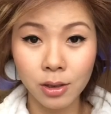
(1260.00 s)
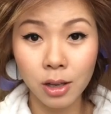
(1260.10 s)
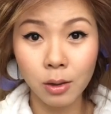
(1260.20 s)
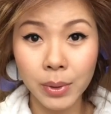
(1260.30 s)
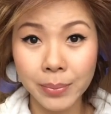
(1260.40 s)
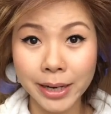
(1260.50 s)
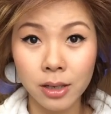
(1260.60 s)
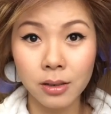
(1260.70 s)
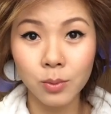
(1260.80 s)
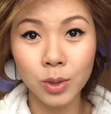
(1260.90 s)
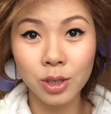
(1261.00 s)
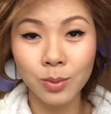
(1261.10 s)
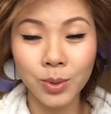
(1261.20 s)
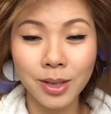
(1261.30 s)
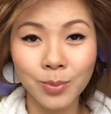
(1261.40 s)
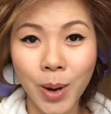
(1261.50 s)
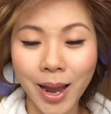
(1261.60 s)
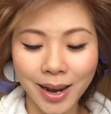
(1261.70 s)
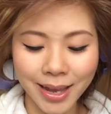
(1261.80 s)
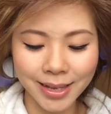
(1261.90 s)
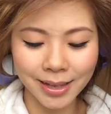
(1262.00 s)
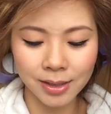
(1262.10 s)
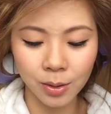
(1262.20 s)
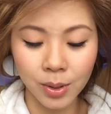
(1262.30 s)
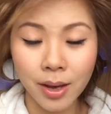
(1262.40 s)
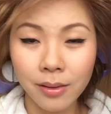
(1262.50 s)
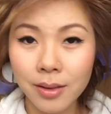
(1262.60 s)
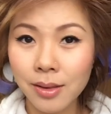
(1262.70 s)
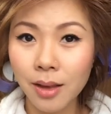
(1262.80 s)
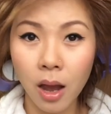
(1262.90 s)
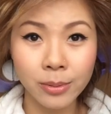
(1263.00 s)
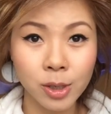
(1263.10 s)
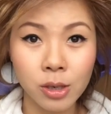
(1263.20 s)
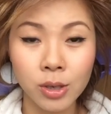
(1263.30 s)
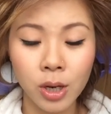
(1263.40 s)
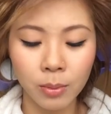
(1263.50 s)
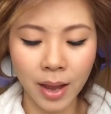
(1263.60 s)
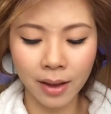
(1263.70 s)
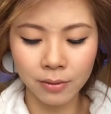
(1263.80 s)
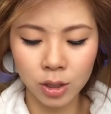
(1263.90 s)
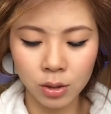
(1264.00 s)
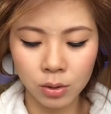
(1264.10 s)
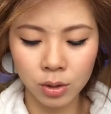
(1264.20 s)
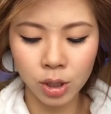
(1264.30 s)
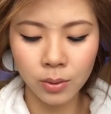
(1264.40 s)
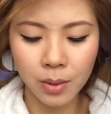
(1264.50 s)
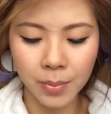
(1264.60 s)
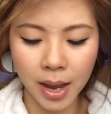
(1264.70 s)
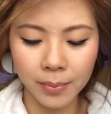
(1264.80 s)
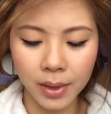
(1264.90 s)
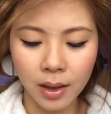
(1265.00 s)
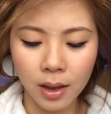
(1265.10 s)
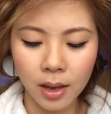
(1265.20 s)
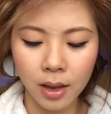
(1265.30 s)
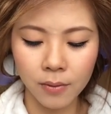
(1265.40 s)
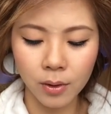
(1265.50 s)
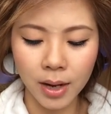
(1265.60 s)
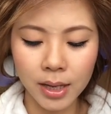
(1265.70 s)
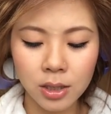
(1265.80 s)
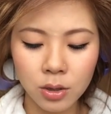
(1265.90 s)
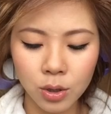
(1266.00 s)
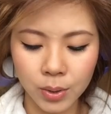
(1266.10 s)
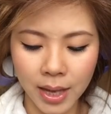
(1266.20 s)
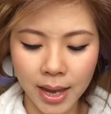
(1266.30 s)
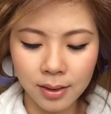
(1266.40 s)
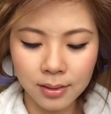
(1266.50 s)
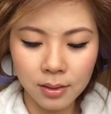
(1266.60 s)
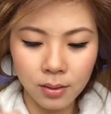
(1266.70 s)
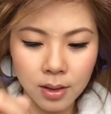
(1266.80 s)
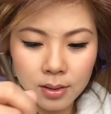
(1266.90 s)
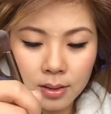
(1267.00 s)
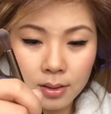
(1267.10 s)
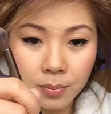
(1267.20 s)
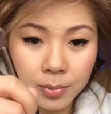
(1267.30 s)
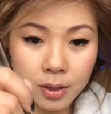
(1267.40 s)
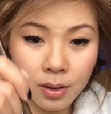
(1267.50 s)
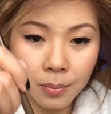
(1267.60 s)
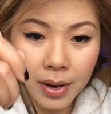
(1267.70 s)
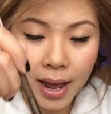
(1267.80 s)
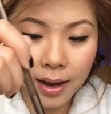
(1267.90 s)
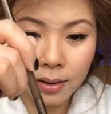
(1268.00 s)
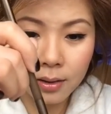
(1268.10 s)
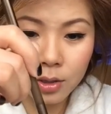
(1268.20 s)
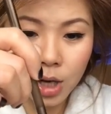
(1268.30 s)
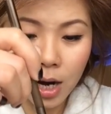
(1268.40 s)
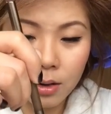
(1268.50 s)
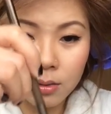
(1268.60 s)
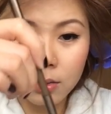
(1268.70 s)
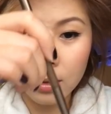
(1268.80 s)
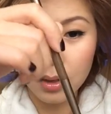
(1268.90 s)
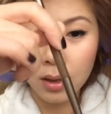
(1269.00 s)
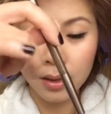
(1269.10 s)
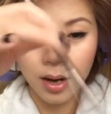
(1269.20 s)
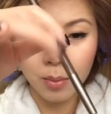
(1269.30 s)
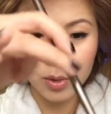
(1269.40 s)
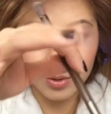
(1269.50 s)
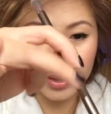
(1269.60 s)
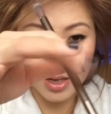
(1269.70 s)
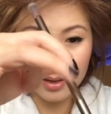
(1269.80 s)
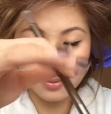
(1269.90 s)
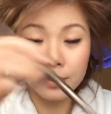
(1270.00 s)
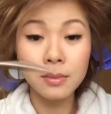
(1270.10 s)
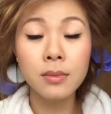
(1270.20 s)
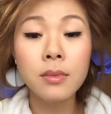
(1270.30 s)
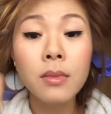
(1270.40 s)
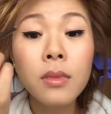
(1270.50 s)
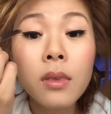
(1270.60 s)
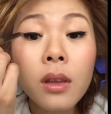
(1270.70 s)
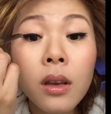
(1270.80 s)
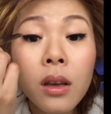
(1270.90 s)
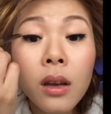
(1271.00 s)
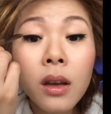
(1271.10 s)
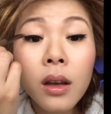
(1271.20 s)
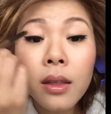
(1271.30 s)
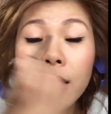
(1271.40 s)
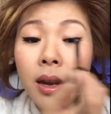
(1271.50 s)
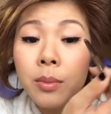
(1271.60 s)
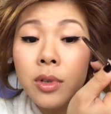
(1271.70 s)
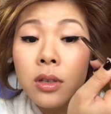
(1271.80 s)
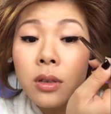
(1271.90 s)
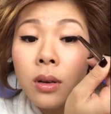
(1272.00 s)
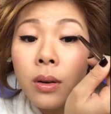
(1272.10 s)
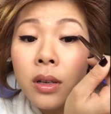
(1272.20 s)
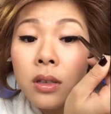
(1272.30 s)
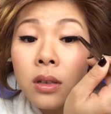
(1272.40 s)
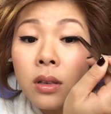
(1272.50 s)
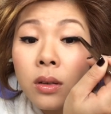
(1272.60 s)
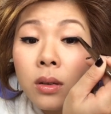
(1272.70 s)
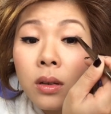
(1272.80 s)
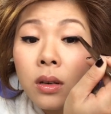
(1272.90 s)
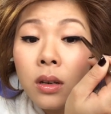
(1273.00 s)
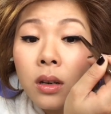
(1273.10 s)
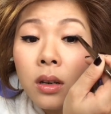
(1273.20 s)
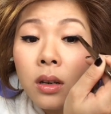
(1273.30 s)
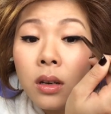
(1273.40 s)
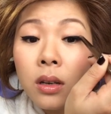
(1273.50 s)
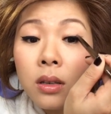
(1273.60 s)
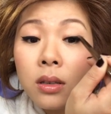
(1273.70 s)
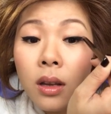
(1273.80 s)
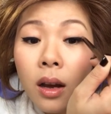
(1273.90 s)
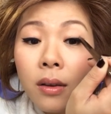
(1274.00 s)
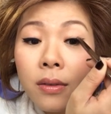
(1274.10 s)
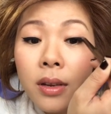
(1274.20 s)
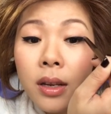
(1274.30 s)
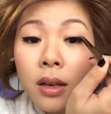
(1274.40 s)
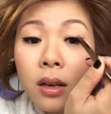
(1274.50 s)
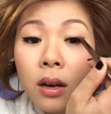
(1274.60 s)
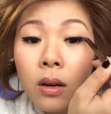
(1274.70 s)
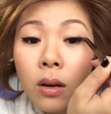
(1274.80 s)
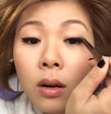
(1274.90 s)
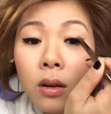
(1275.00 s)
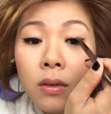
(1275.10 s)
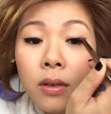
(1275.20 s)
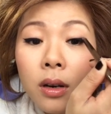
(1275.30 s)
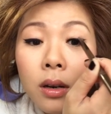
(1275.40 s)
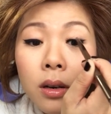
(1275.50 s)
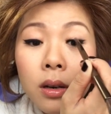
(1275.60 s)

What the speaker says: look a little bit bigger, which is why I like it. So this is optional, you don't have to do it, but if you like to, you can. So this is just a black shadow that I'm using. And then I'm just going to softly go over